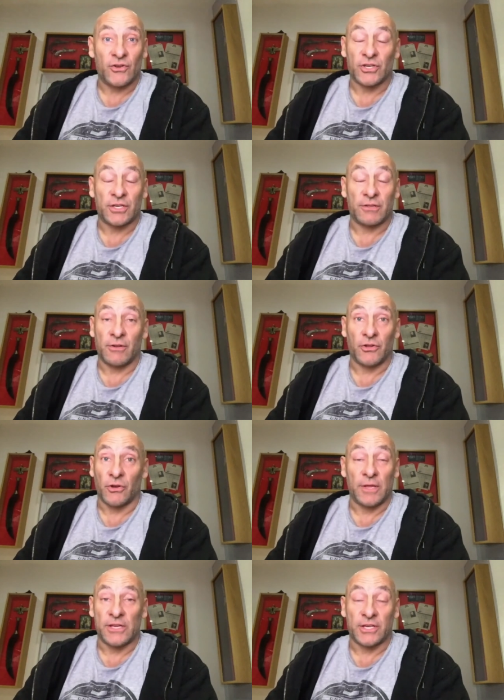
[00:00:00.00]
You just
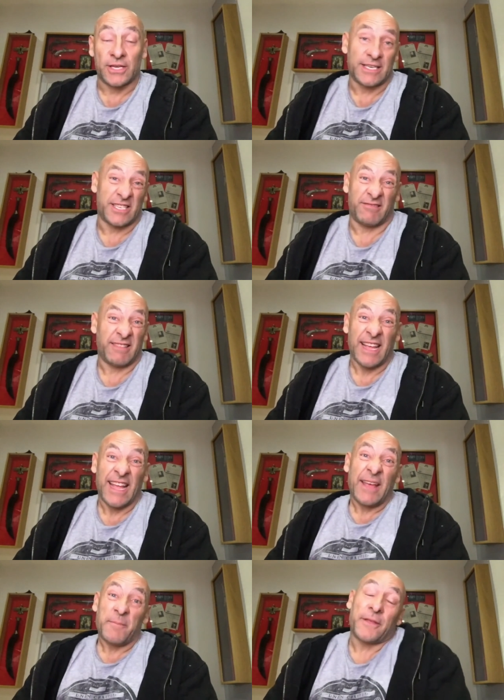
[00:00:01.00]
do these because it's a.
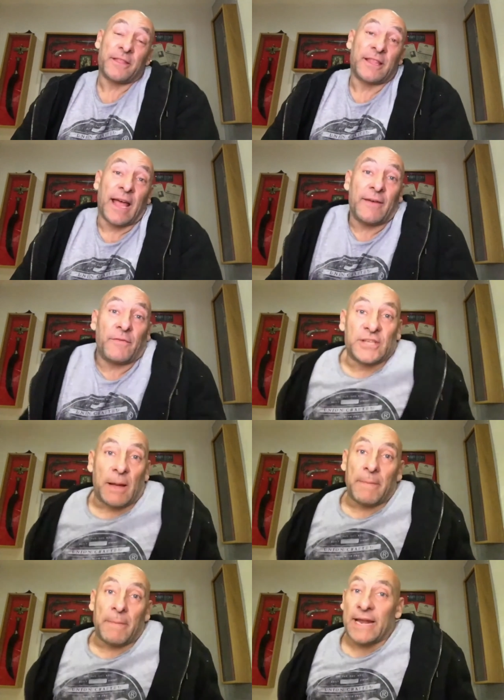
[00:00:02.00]
But the day of the
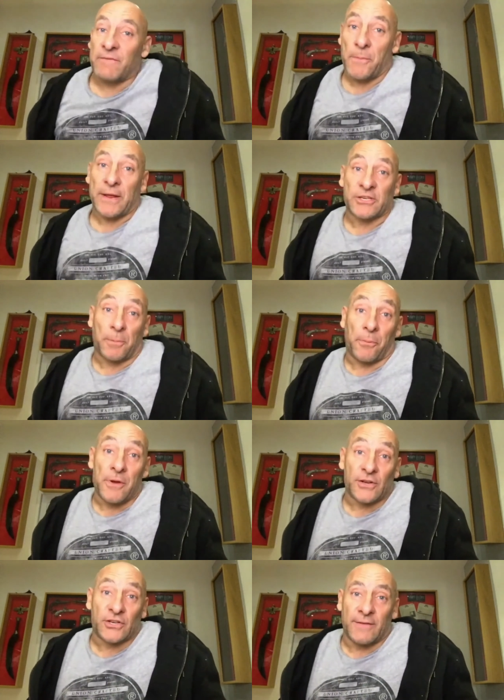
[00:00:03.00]
stuntman, everybody has a
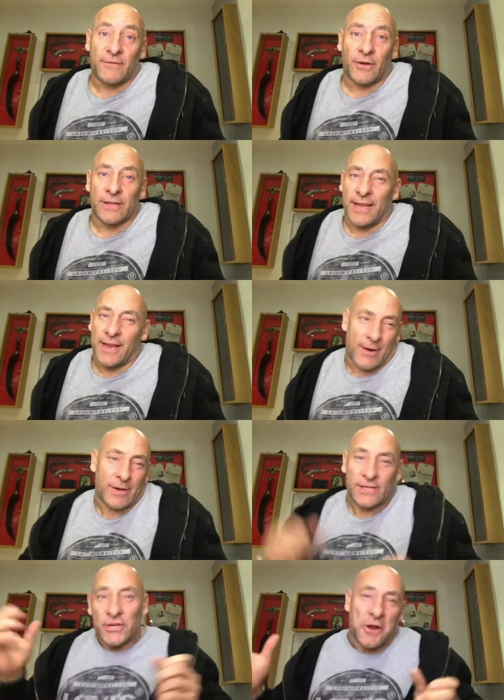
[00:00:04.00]
preconceived idea. You
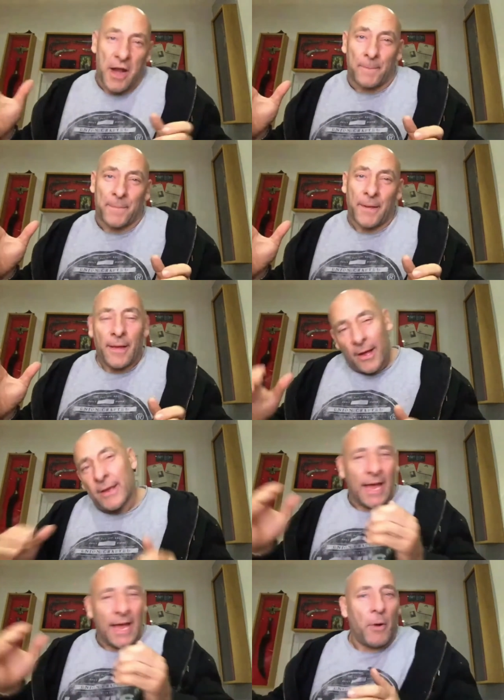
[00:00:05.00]
know, I turn up,
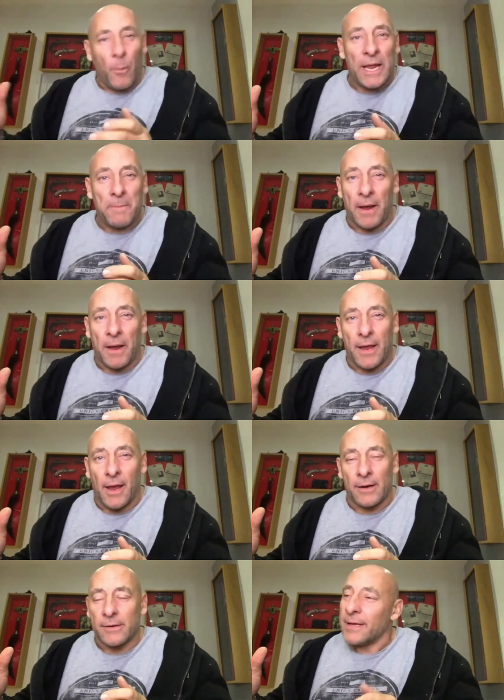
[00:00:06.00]
I get in my
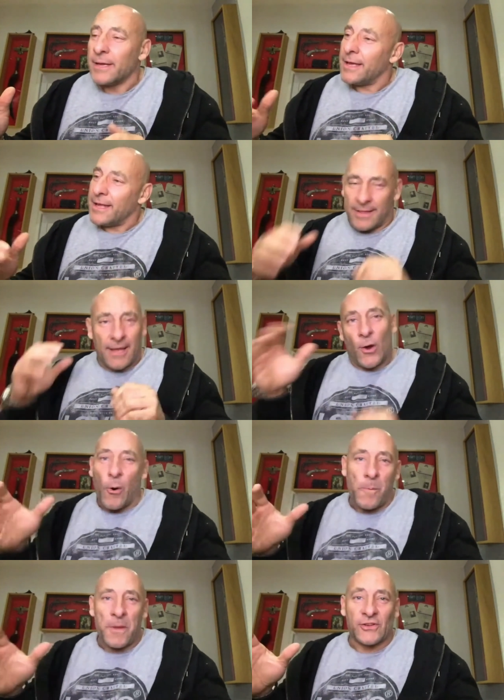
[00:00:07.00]
Winnebago, they
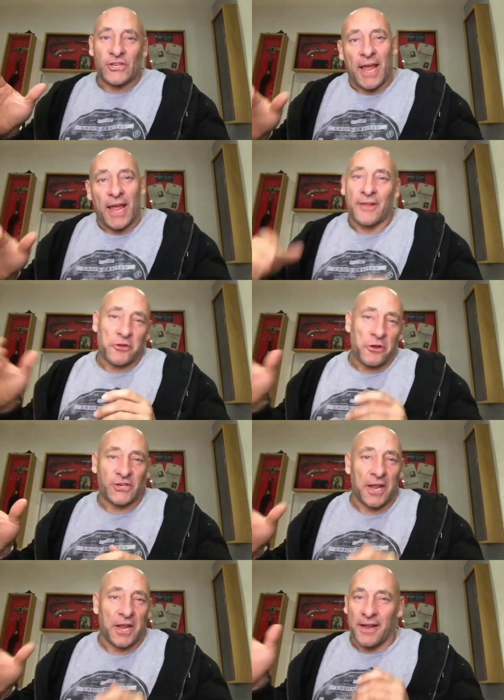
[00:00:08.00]
call me on set, I do
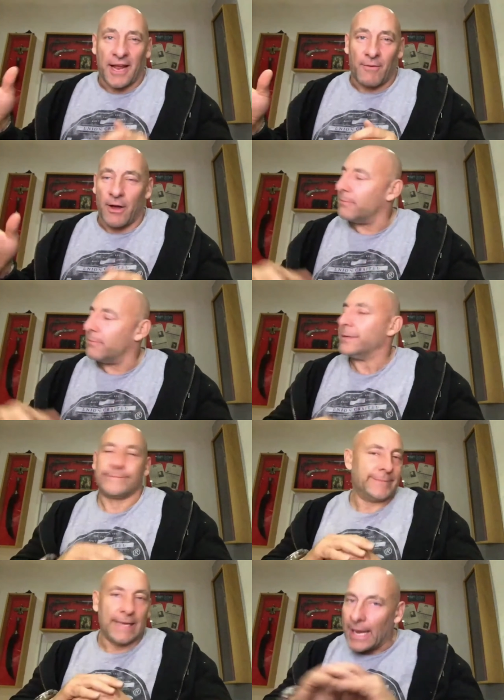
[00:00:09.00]
my stunt, I go home.
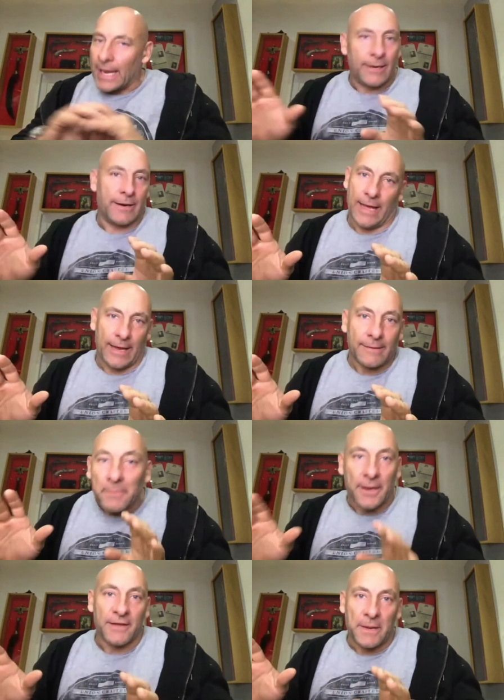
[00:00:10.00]
It ain't like that,
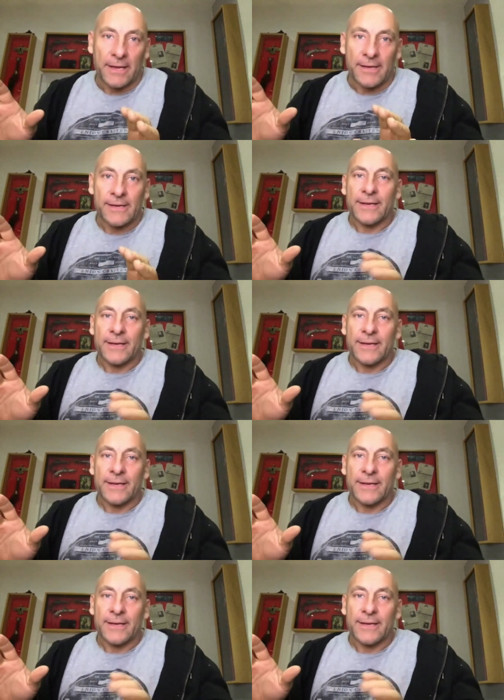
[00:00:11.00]
believe me.